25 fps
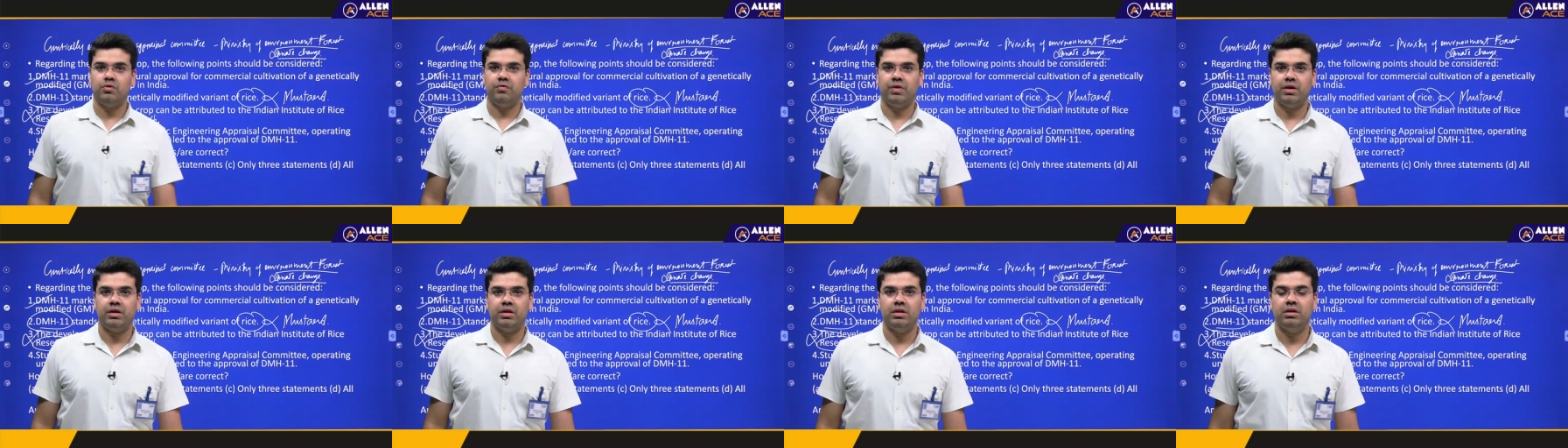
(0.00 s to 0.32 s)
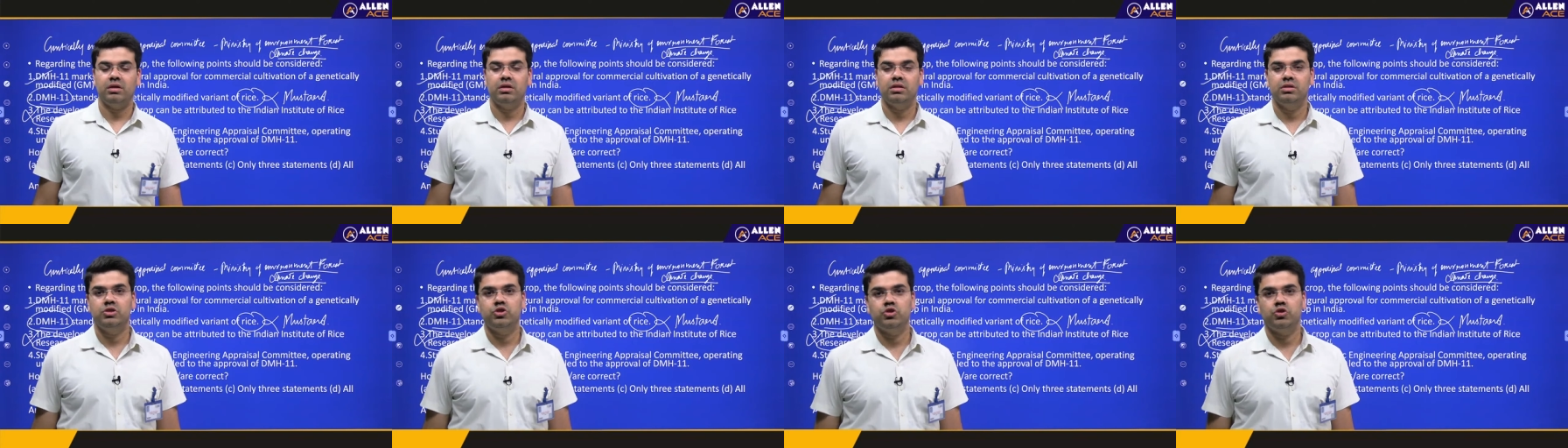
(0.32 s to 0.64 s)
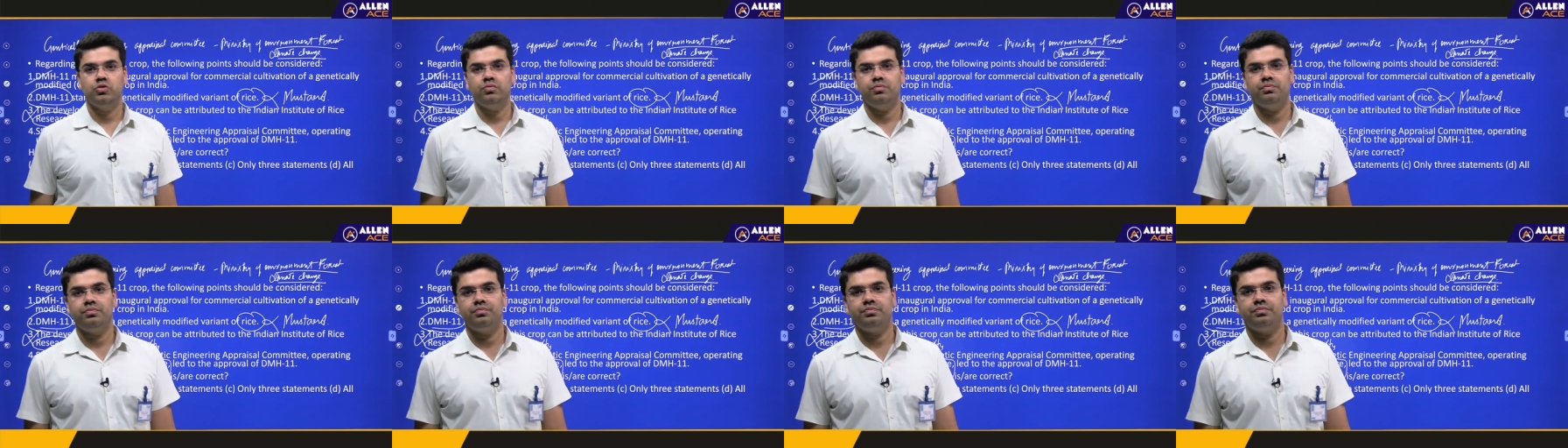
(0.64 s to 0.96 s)
of Agriculture.
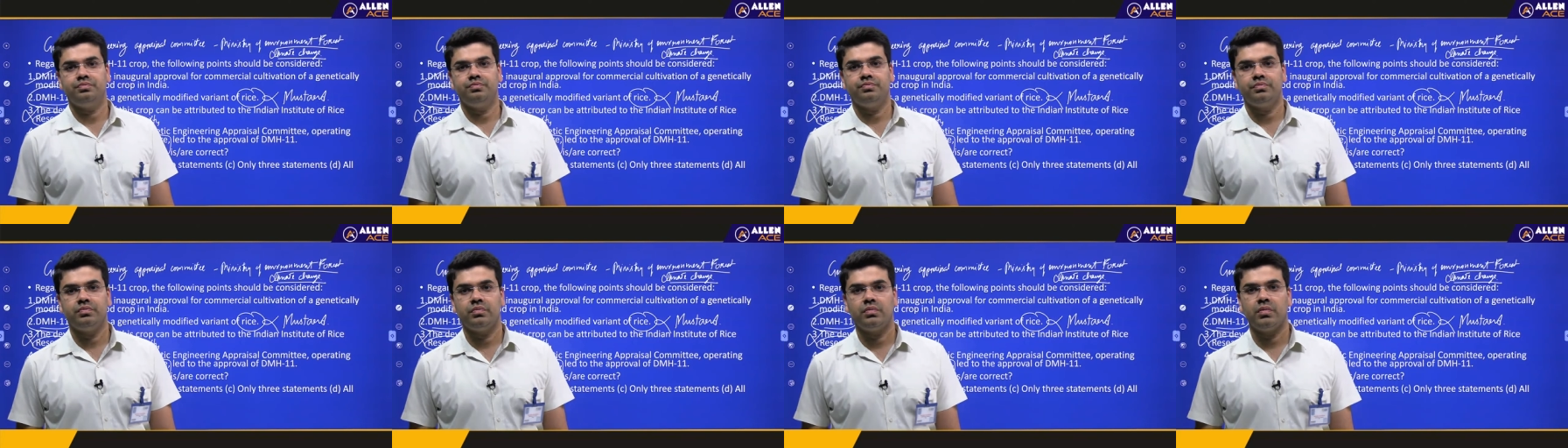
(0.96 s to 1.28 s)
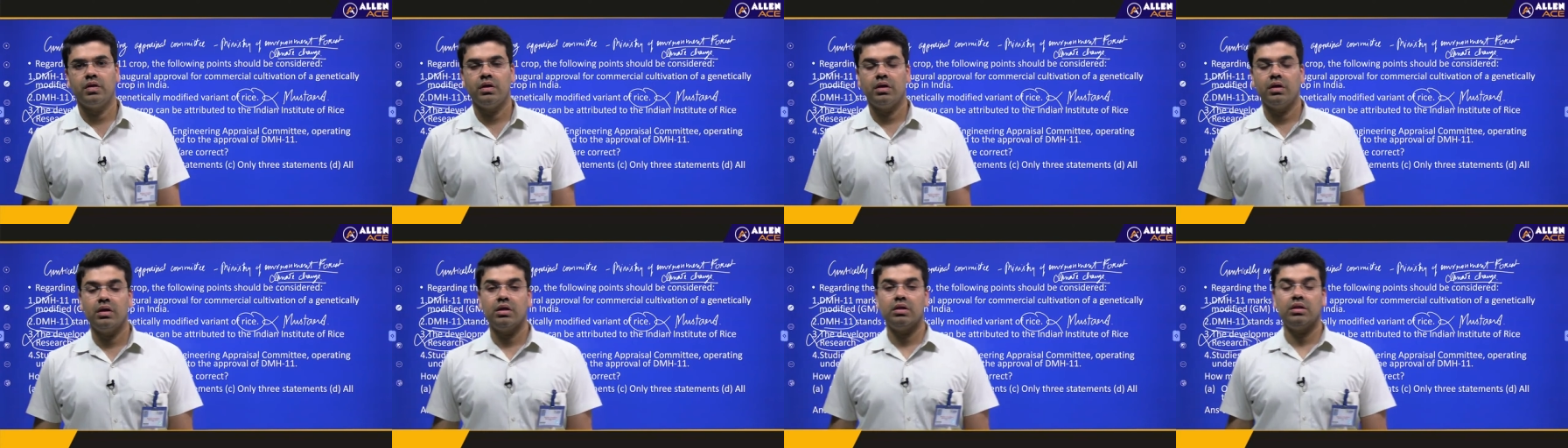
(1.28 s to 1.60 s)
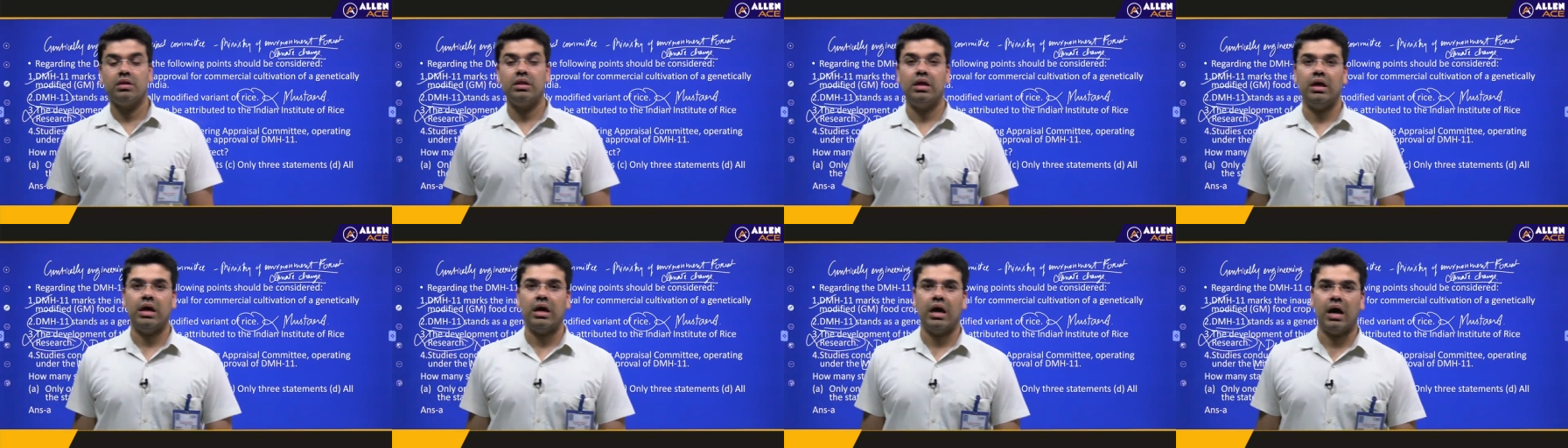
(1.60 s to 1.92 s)

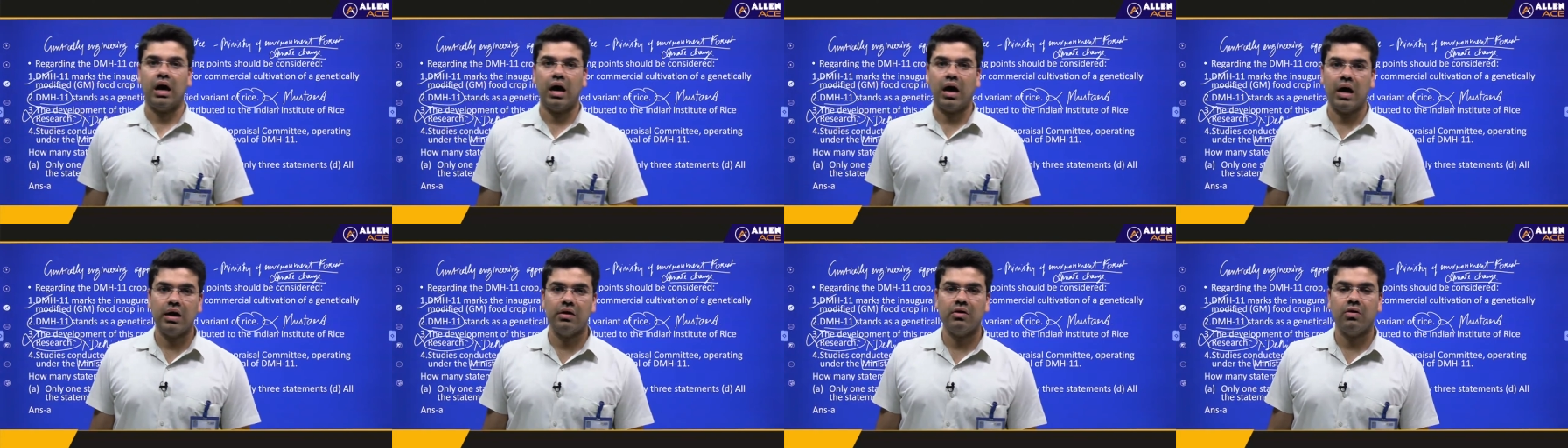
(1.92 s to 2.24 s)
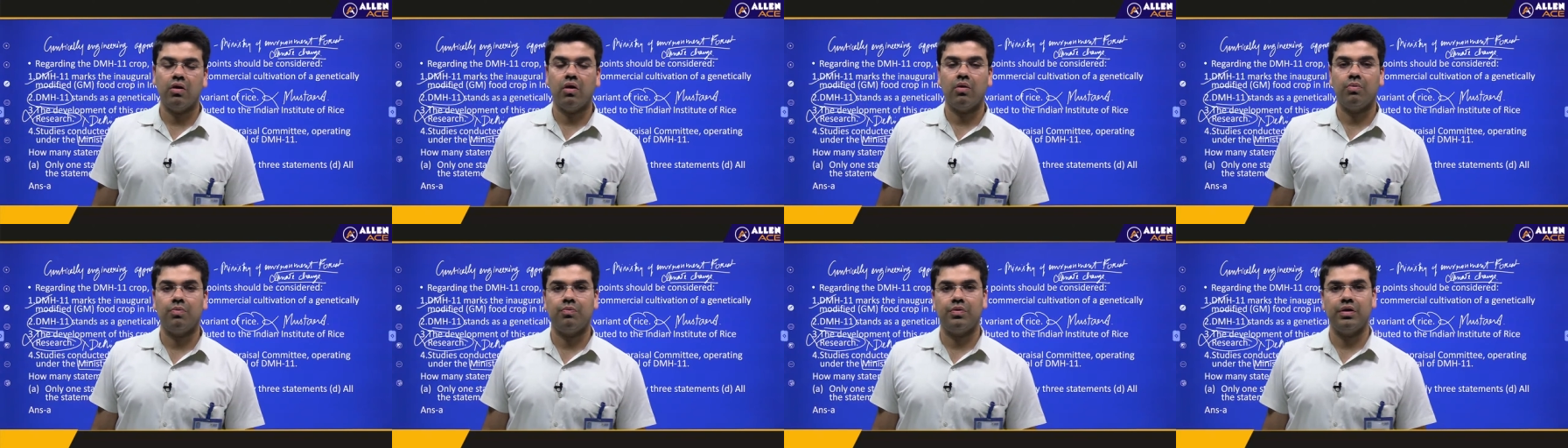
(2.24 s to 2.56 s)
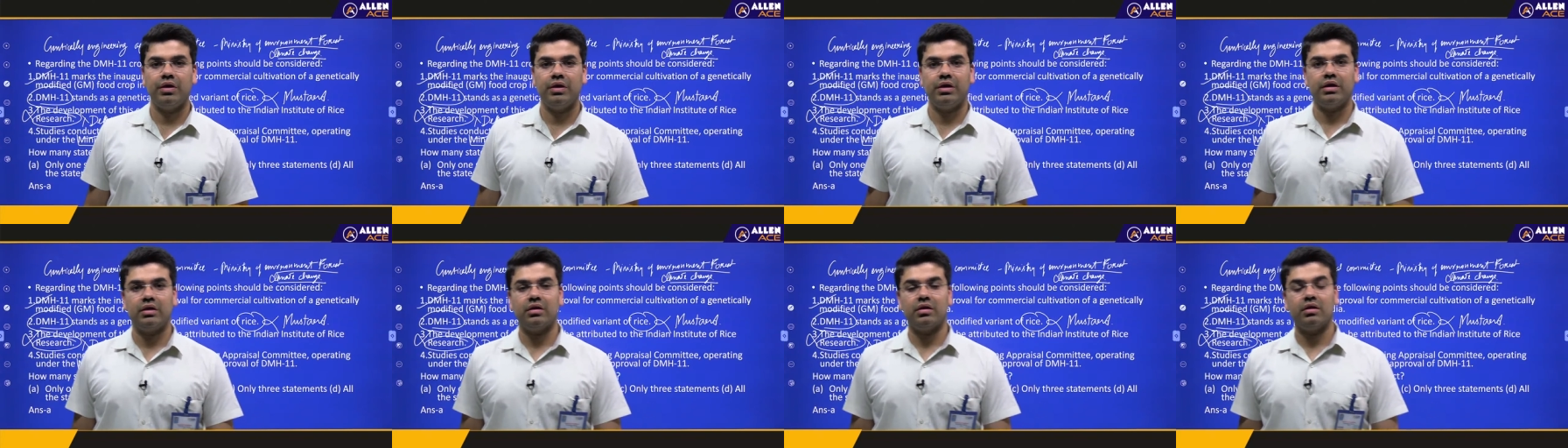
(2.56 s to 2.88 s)
They are
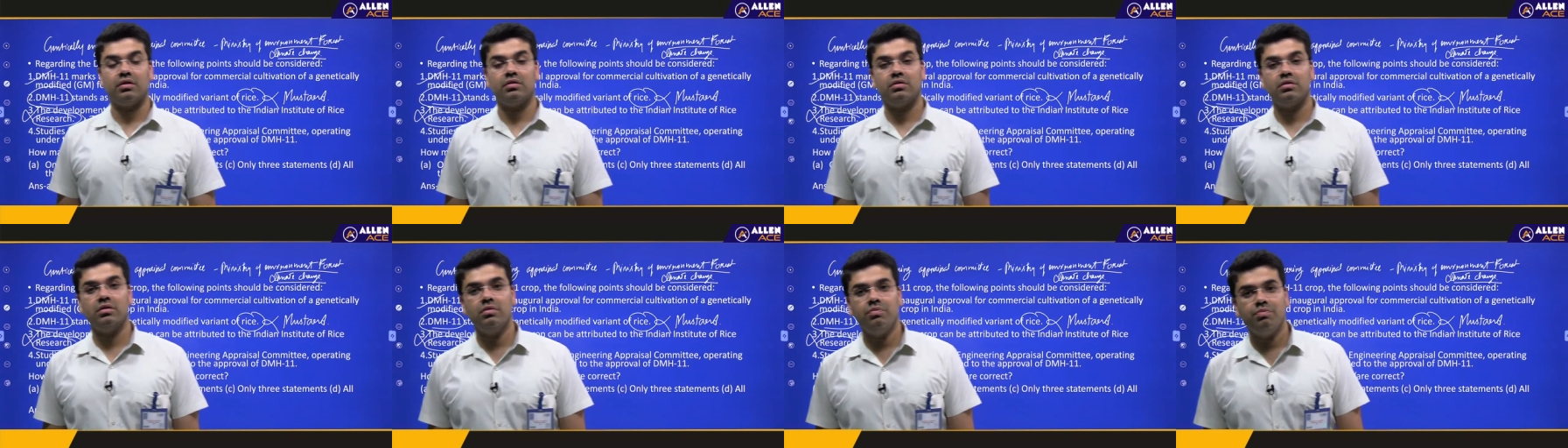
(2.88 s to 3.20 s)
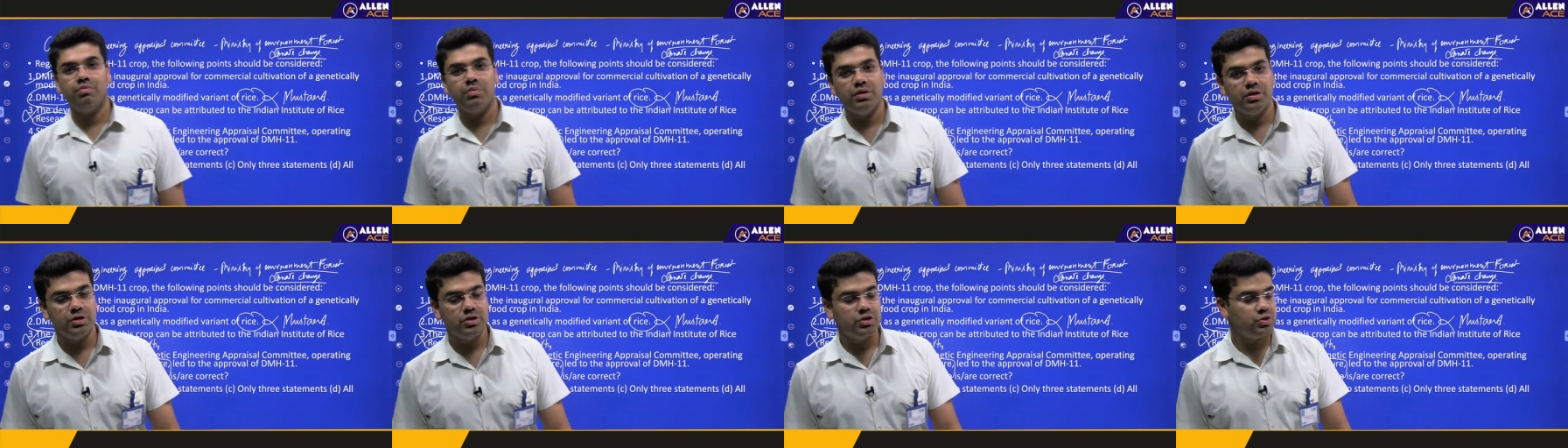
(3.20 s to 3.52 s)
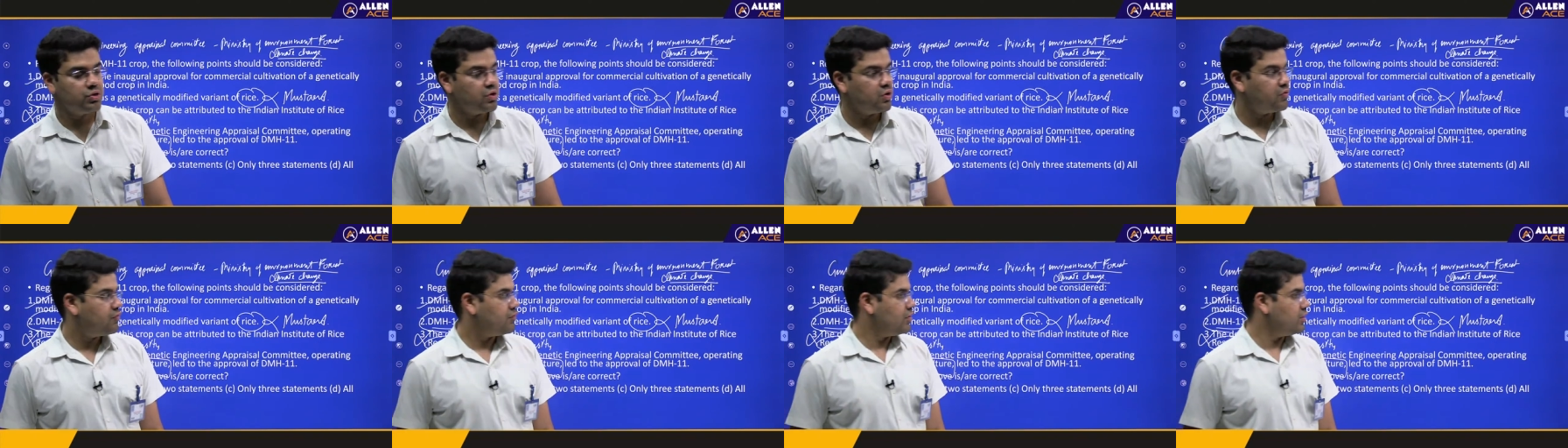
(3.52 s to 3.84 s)
operating under
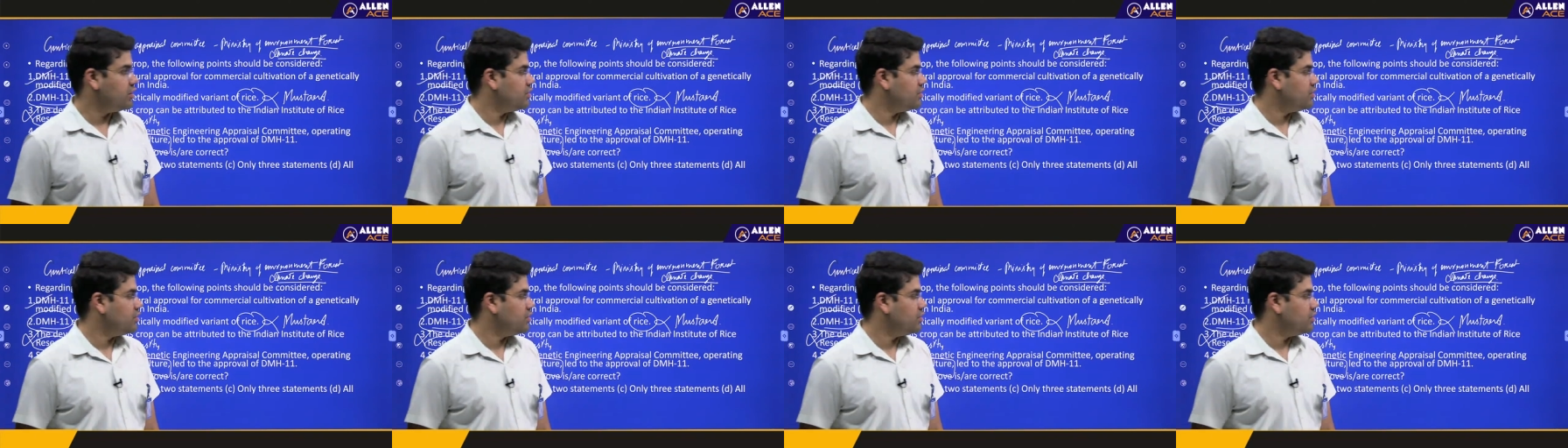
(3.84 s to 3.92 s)
Ministry of